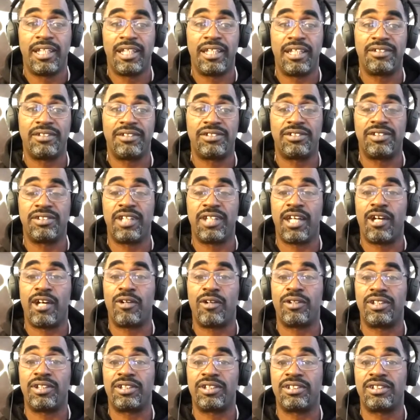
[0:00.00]
Is
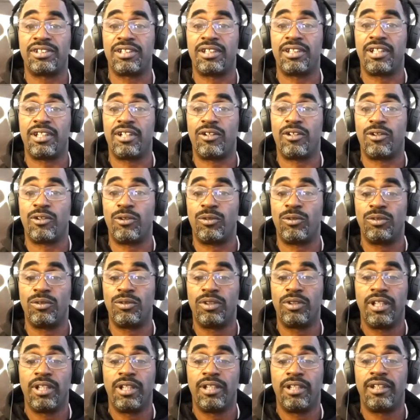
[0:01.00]
now this is a
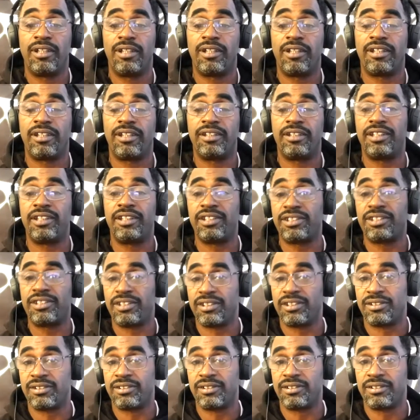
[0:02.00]
whole another
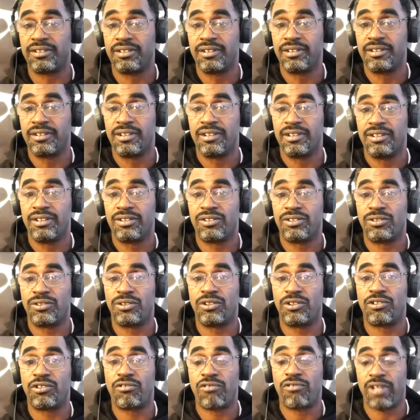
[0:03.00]
addition
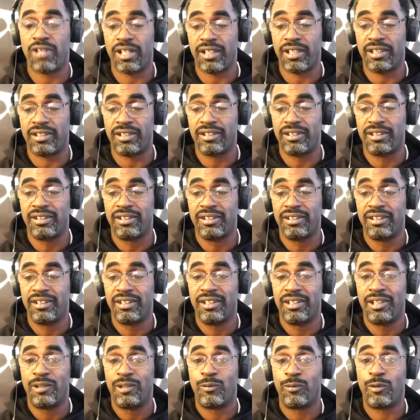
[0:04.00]
to the crate
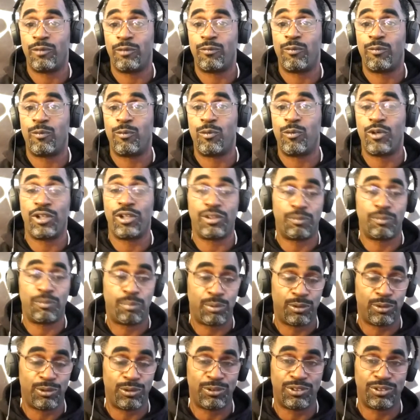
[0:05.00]
with
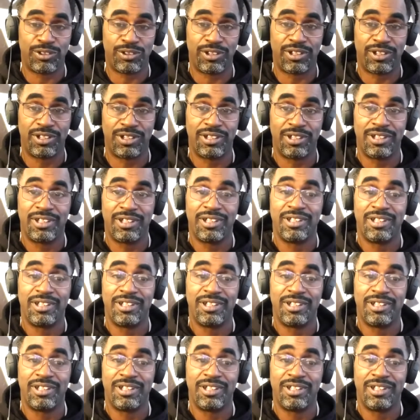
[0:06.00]
one producer